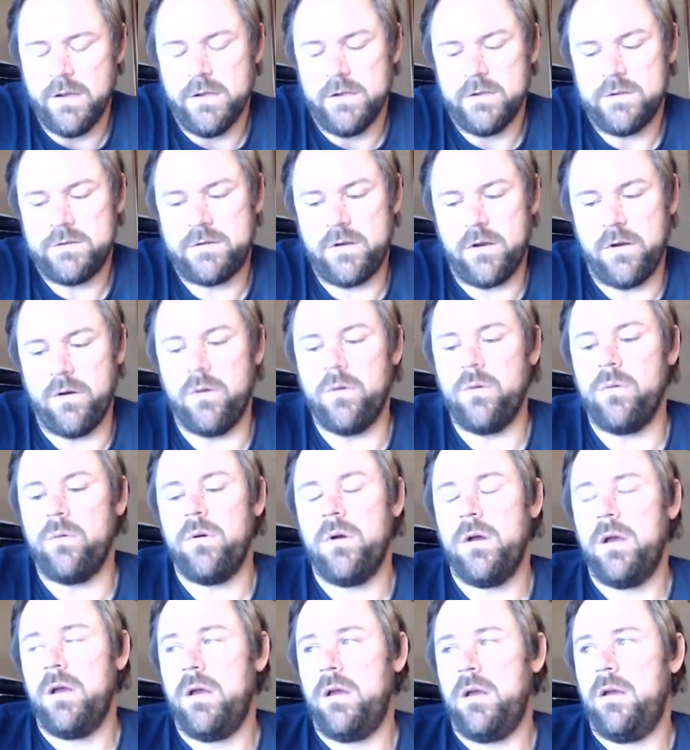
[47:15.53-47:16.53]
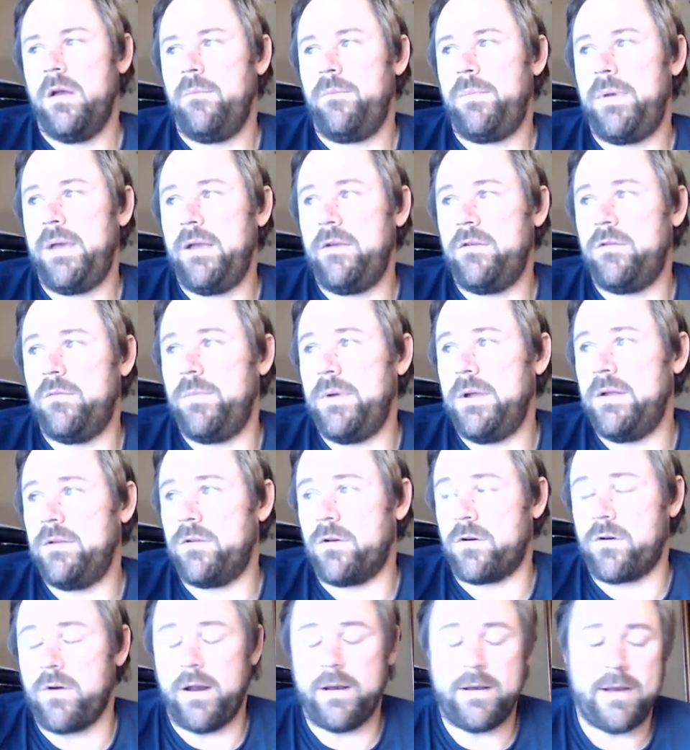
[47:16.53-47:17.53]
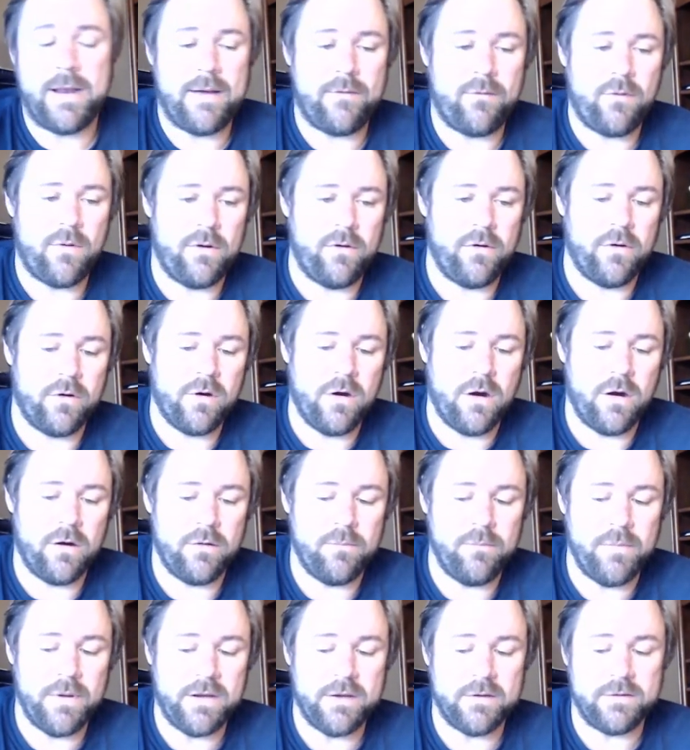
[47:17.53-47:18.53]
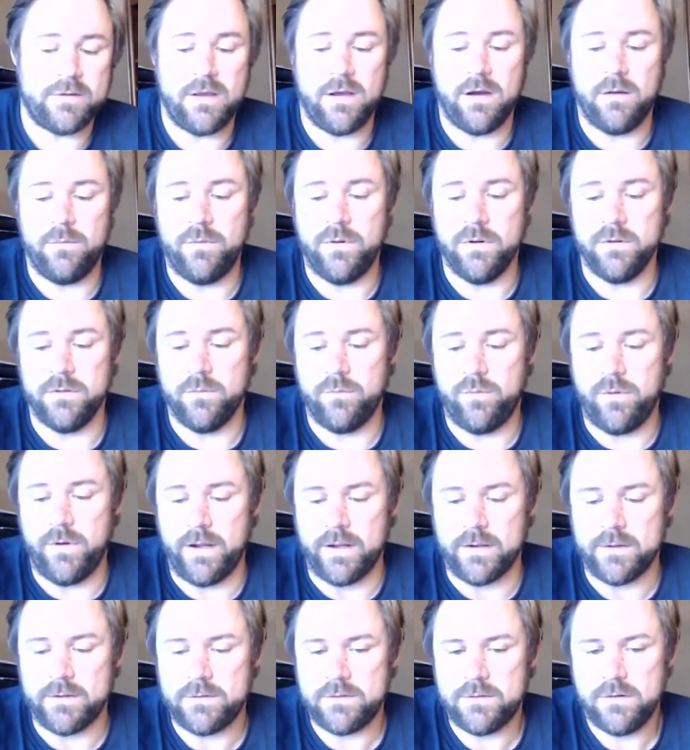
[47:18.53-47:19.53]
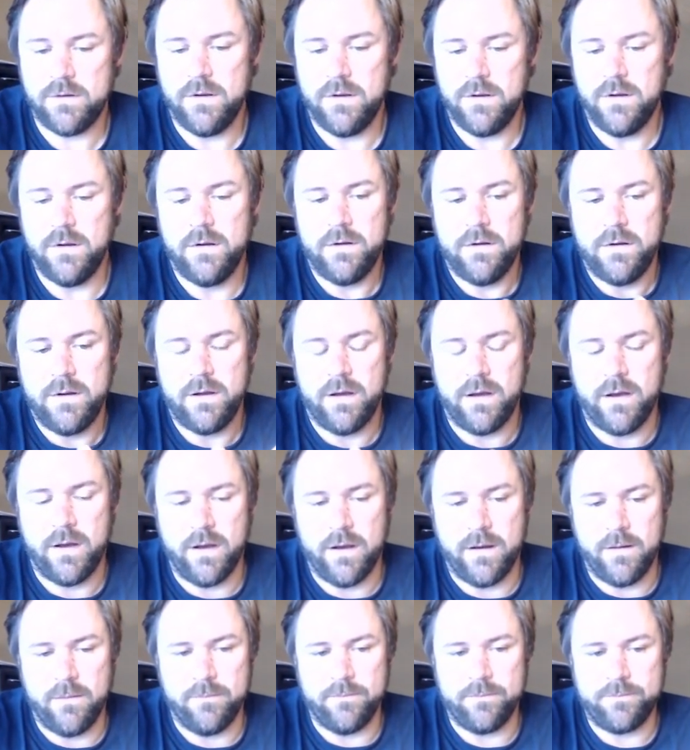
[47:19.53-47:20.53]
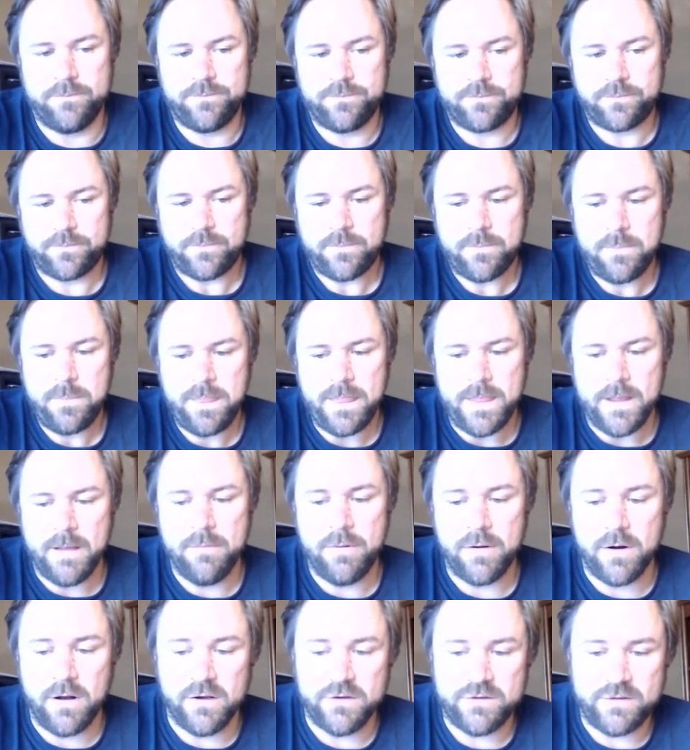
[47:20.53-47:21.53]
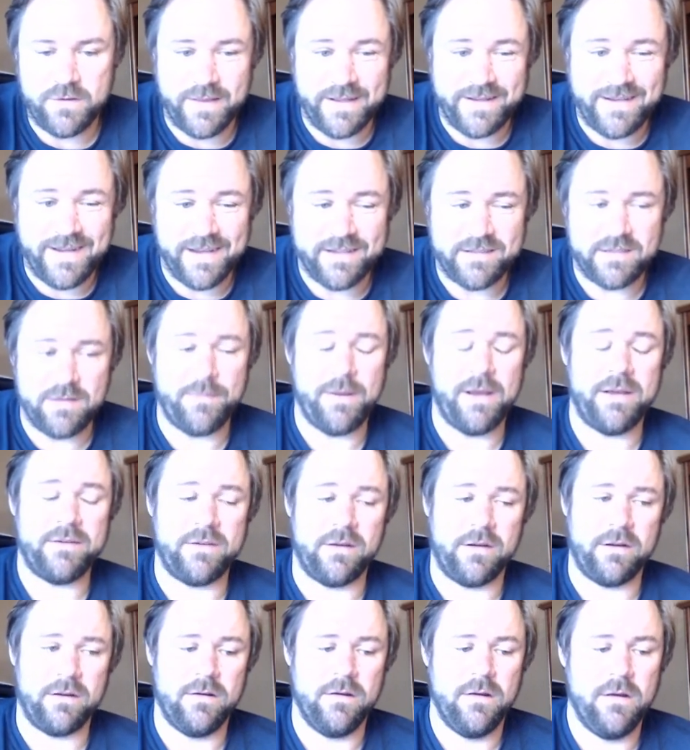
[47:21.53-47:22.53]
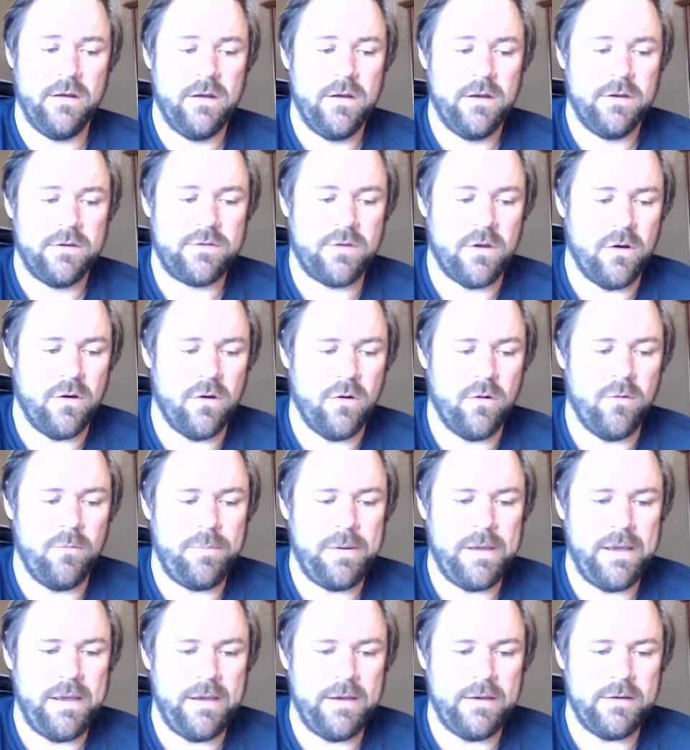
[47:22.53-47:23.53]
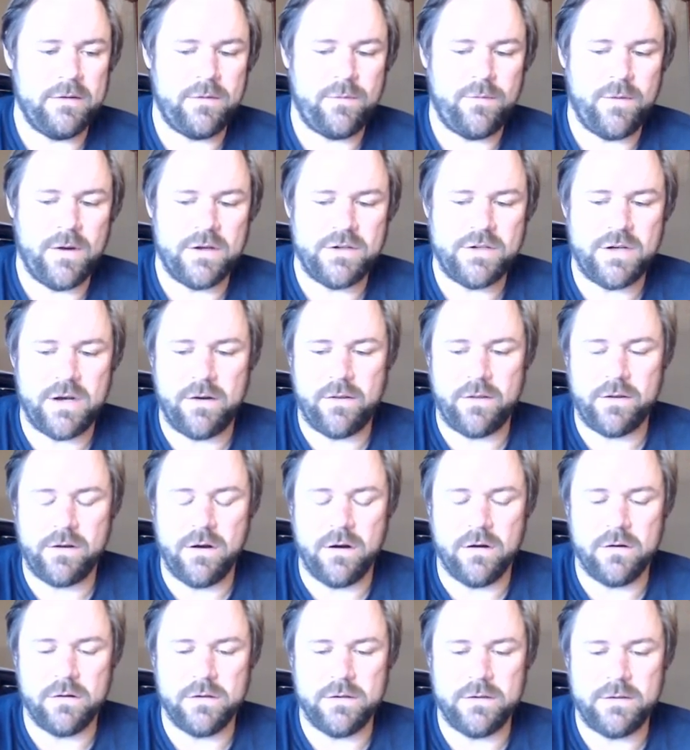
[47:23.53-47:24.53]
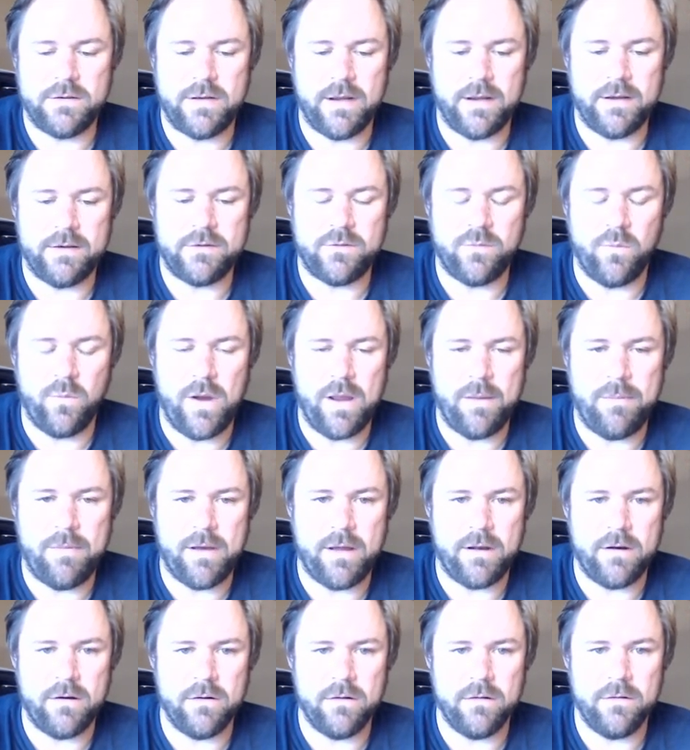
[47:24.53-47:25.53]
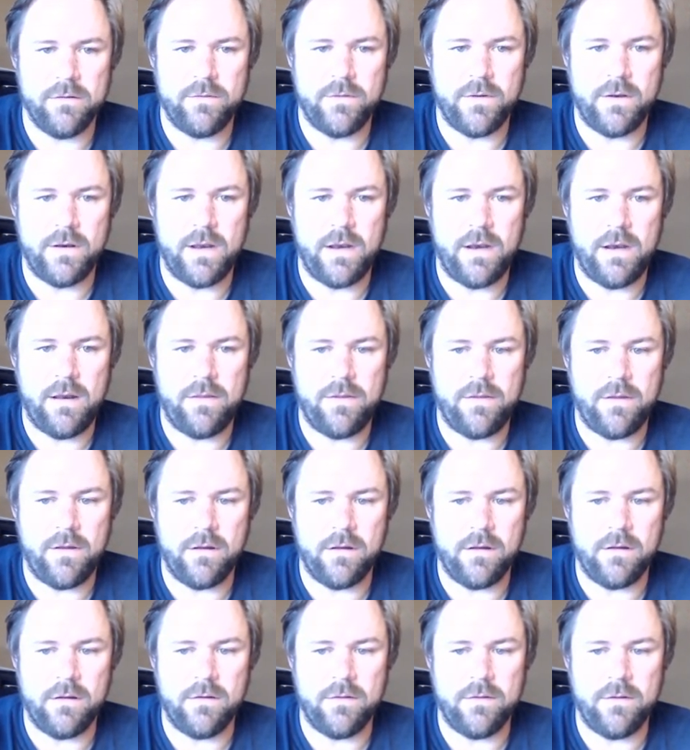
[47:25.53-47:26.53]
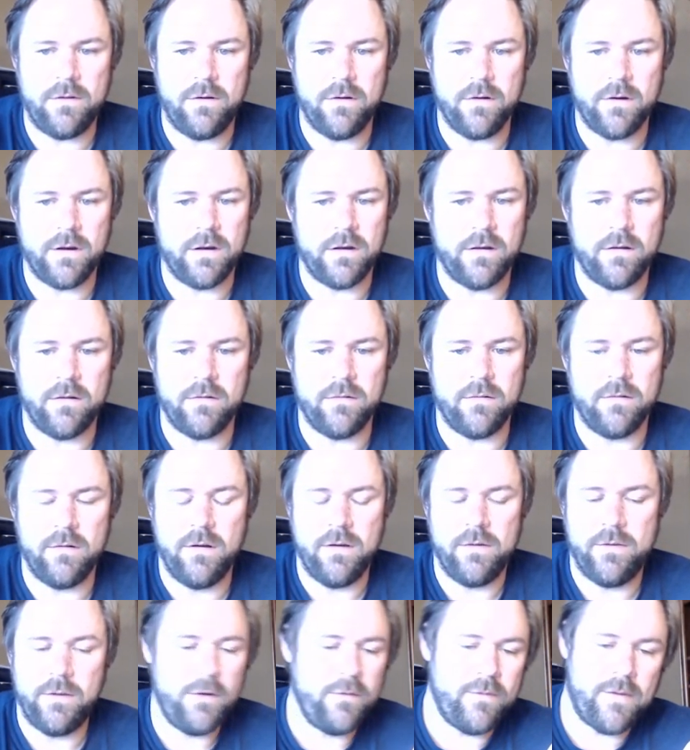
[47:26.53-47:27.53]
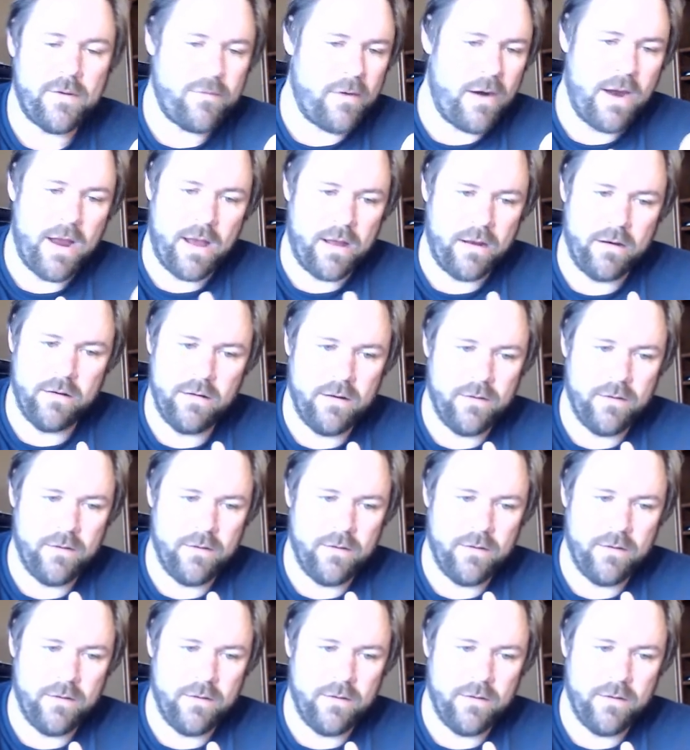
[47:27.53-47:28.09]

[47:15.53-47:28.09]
So, peas and beans are great to have around your garden because they help your other plants. Um, but also, they taste amazing. So peas fresh out of the garden taste way better than anything that you're gonna that you've ever had.